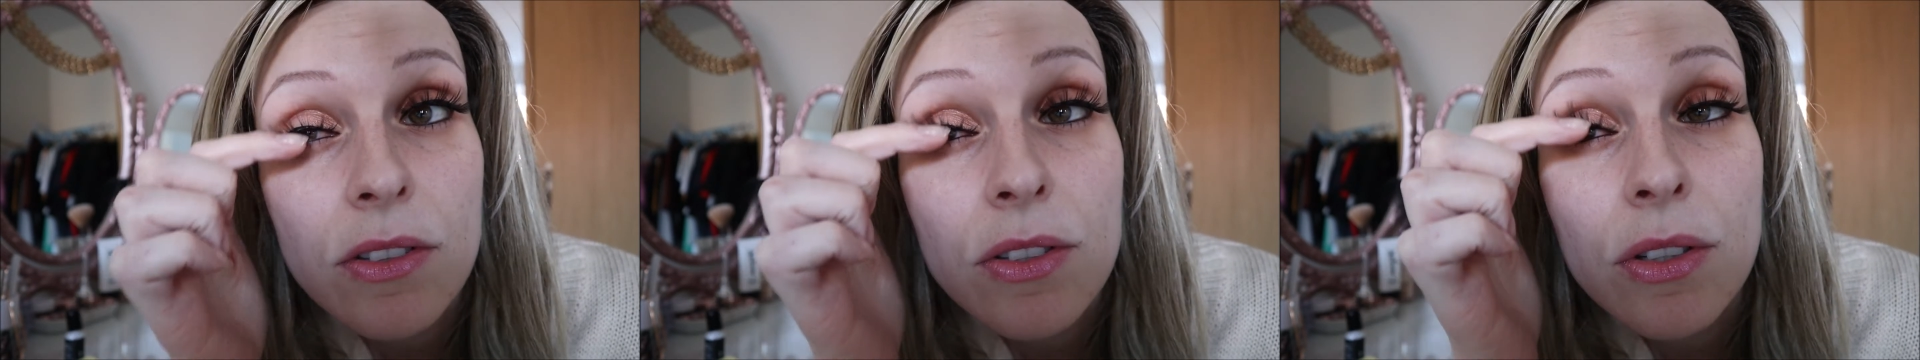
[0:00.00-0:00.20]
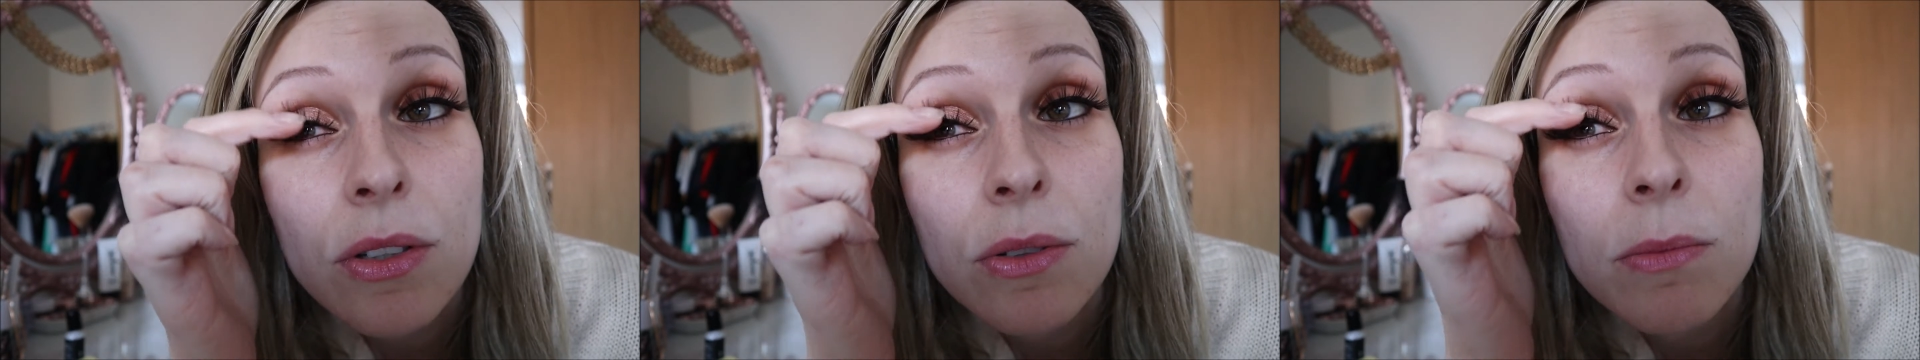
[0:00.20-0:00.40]

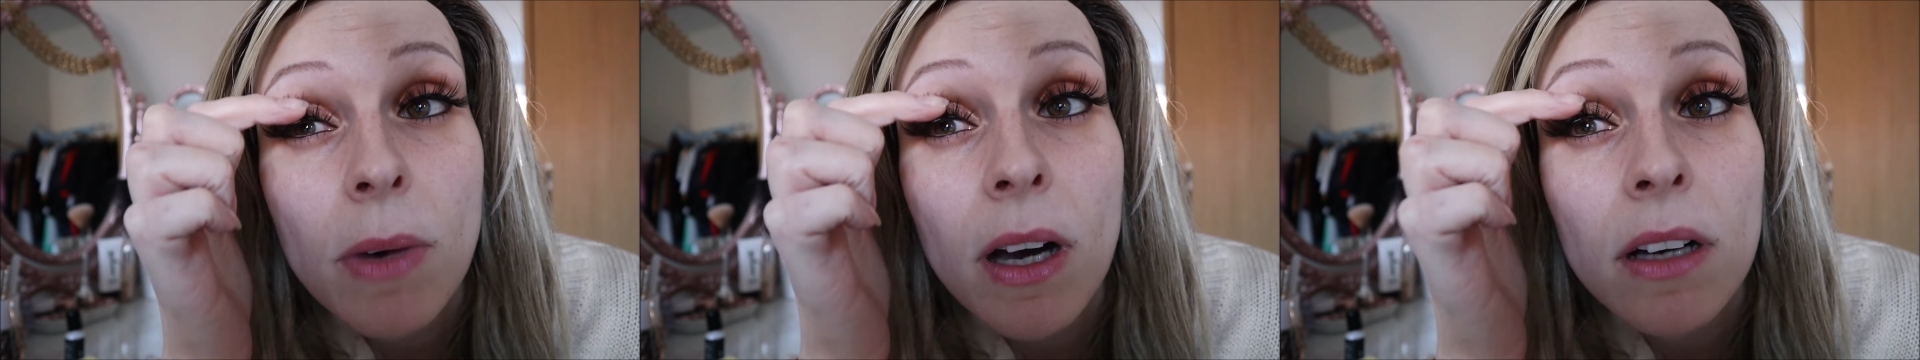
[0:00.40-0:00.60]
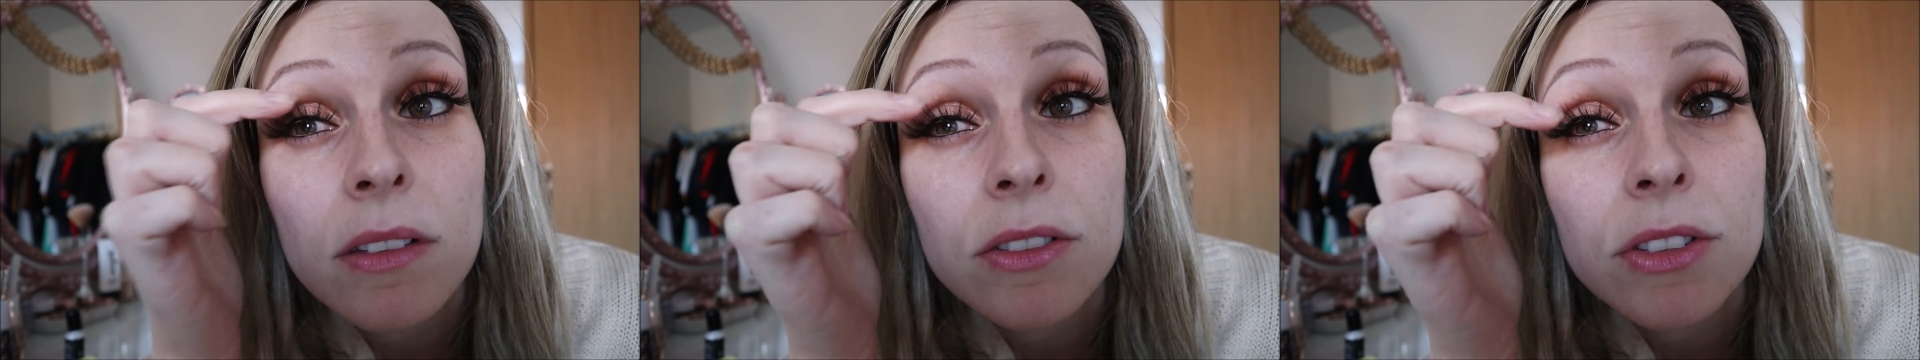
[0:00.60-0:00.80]
too
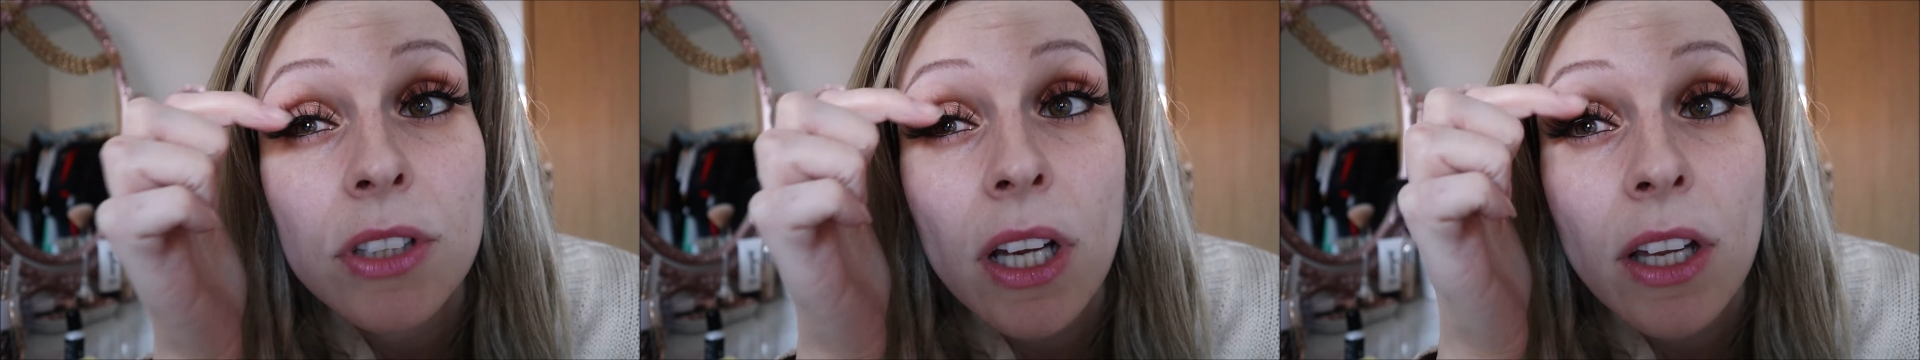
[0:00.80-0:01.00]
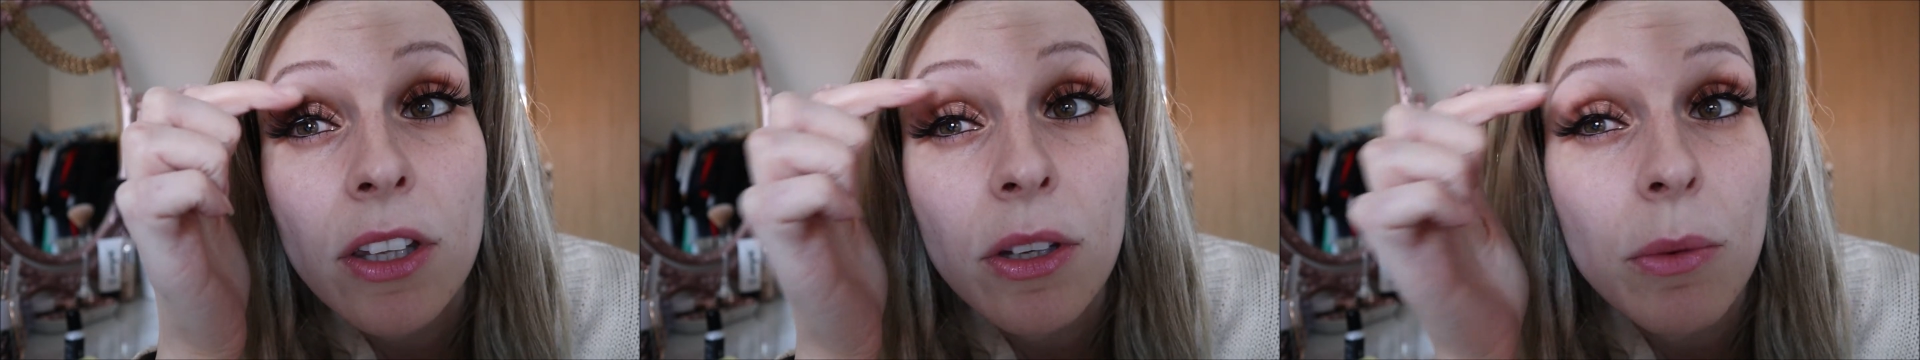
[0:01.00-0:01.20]
much
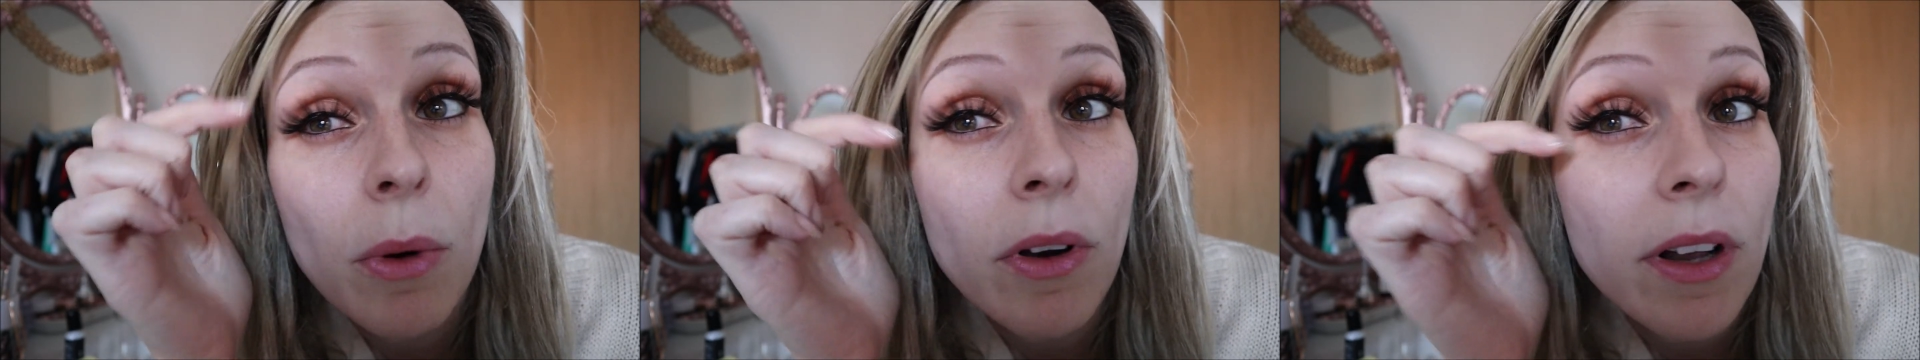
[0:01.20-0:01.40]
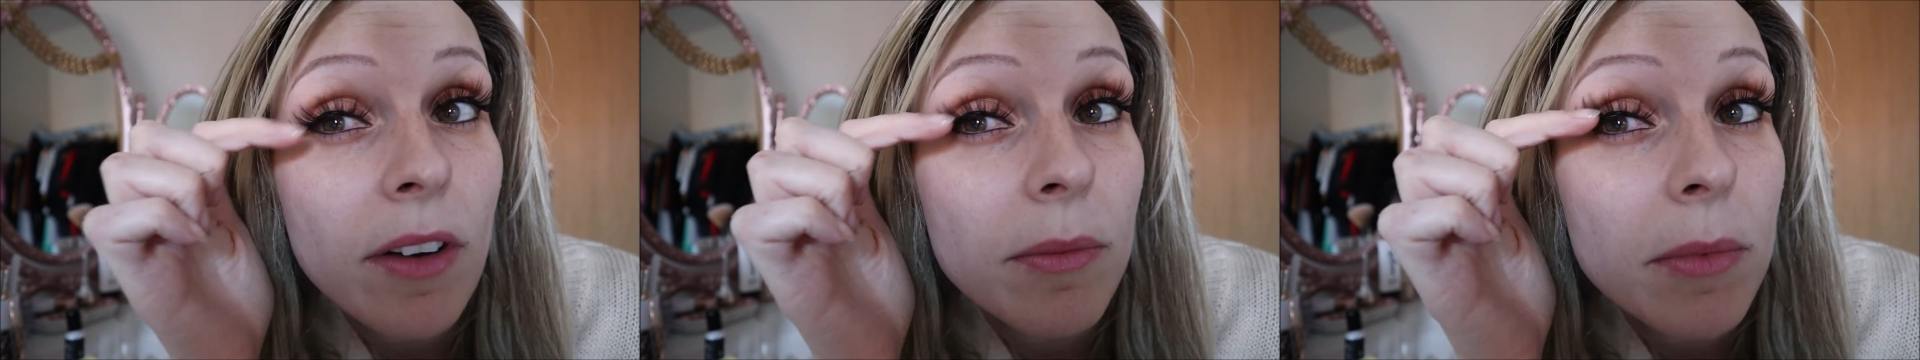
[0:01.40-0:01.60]
and you
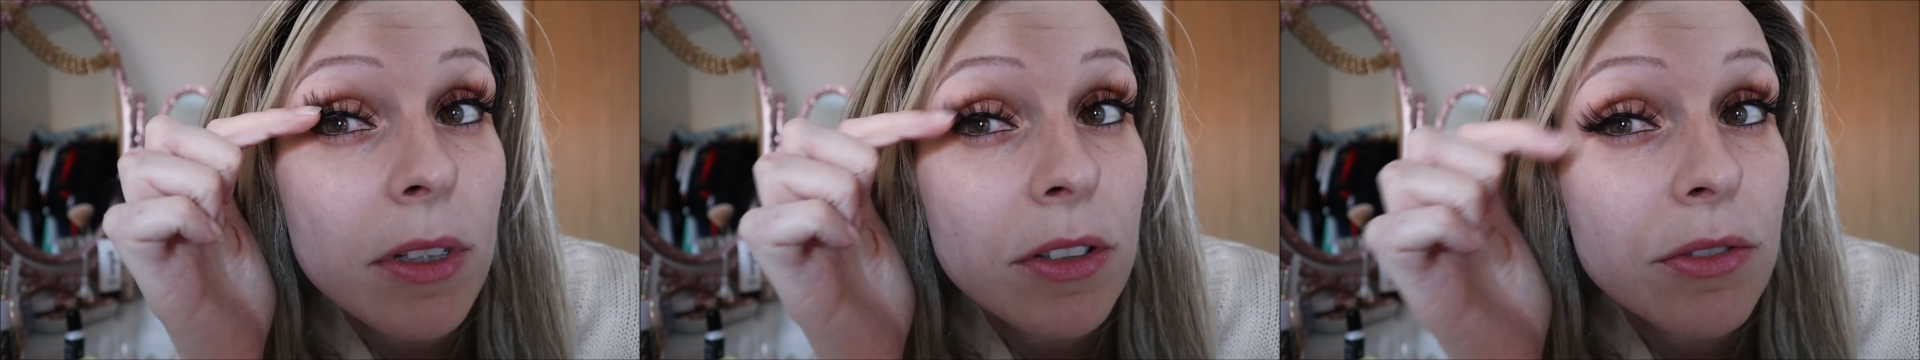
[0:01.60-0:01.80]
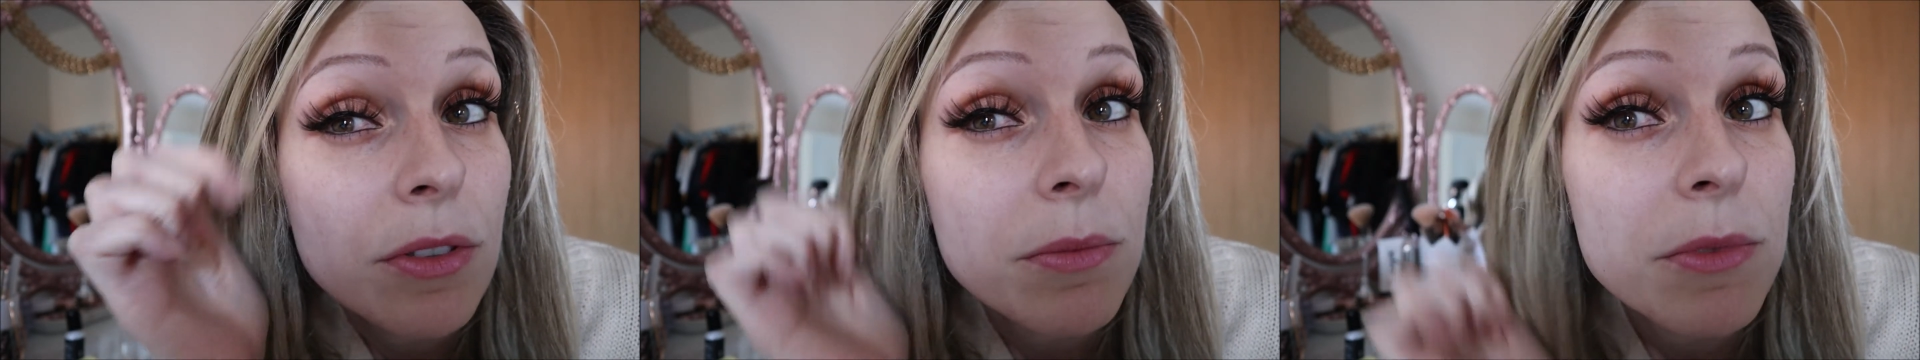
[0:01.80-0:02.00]
won't have
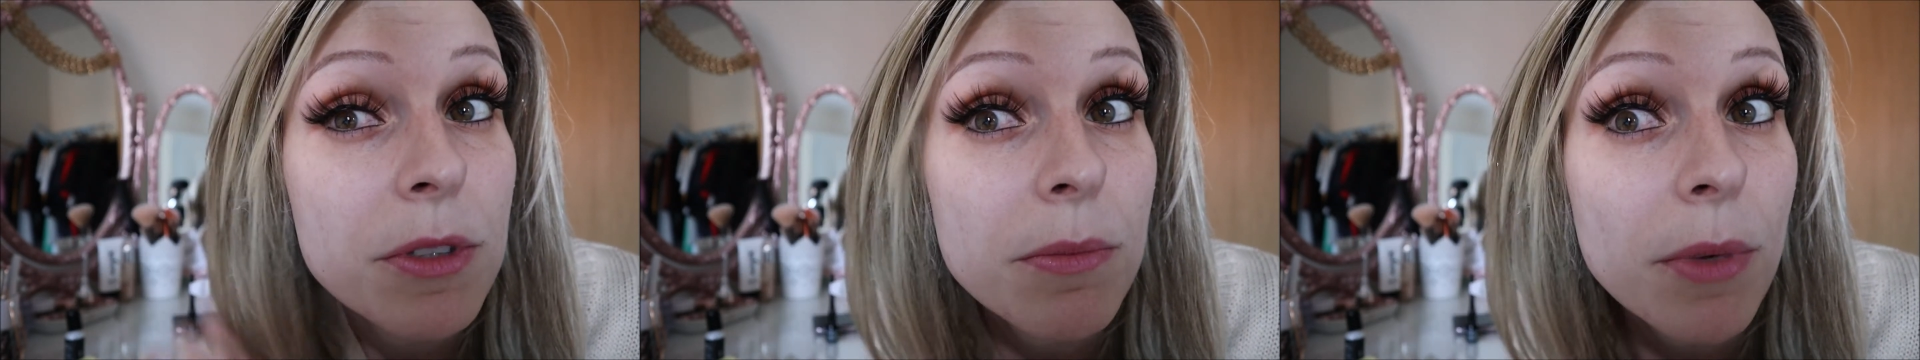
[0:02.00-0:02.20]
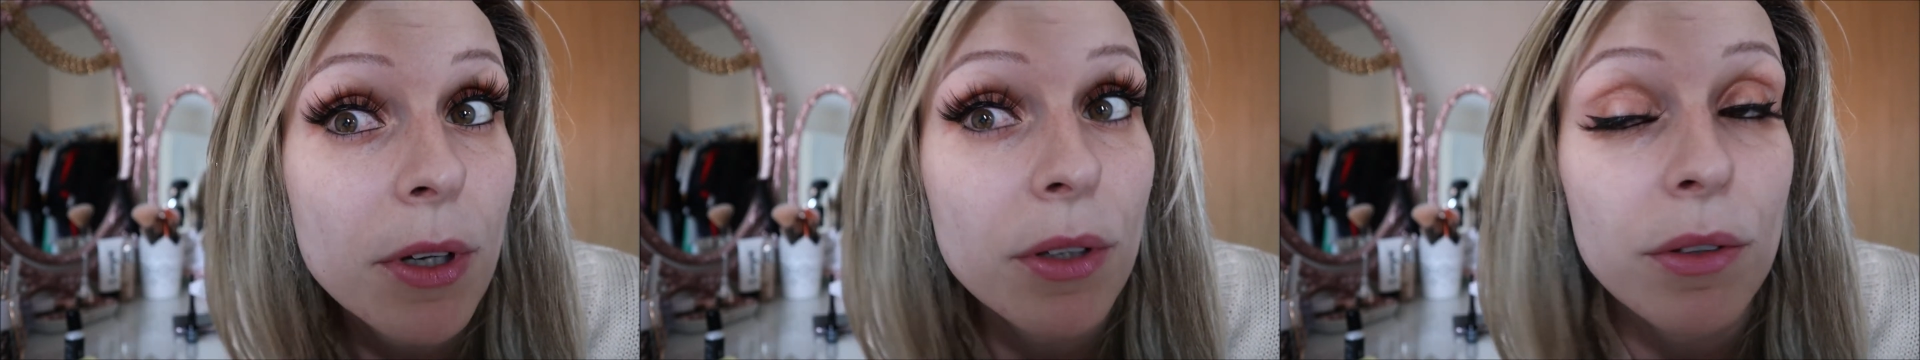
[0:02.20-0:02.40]
much room
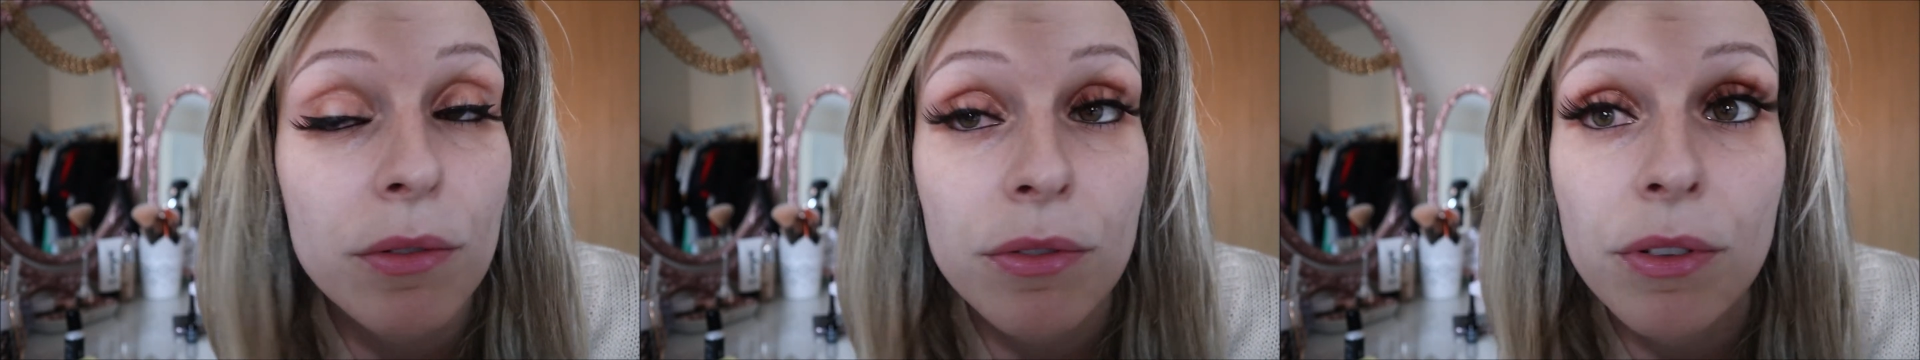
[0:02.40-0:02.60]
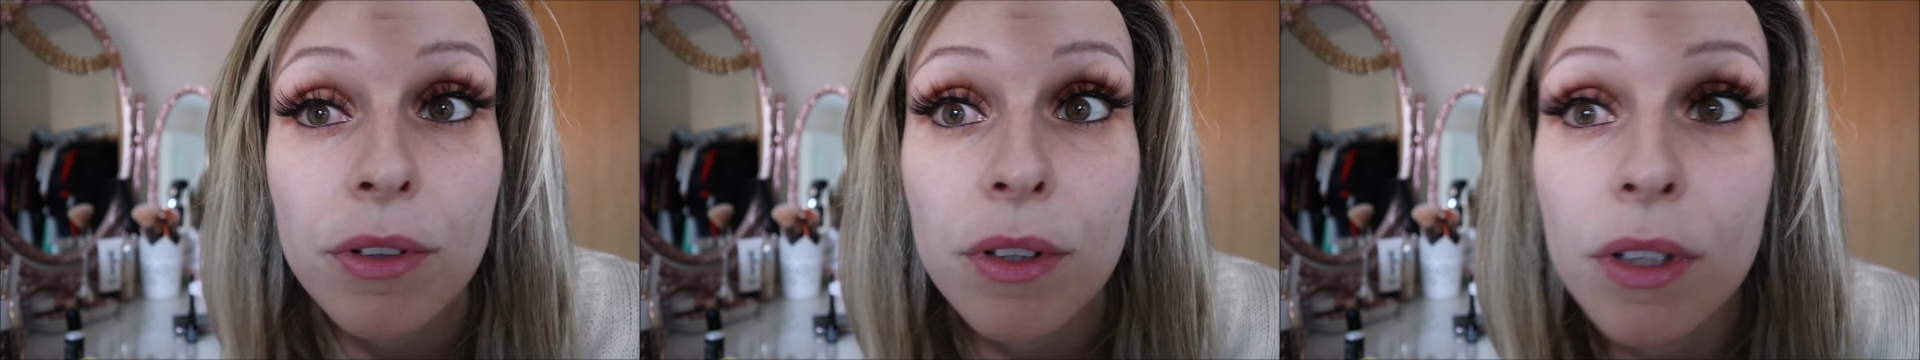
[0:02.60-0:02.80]
to
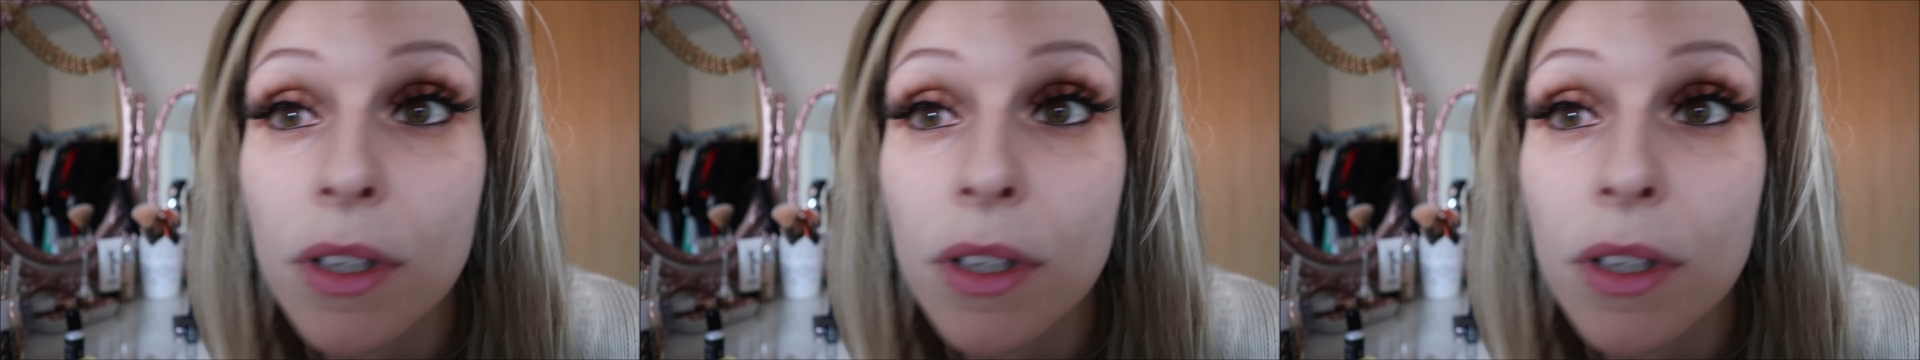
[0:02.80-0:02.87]
move.